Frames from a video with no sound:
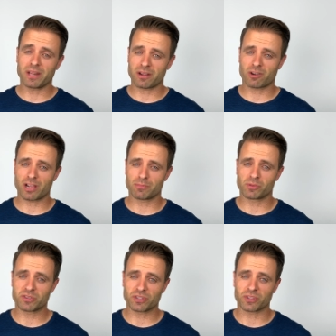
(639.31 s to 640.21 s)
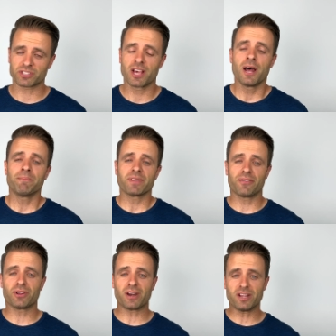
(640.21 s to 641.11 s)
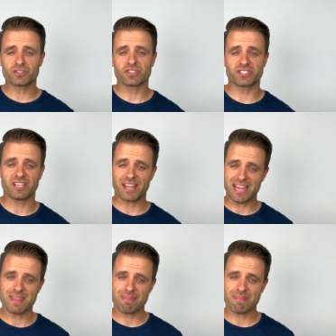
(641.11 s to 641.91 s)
incredible results. If you're interested in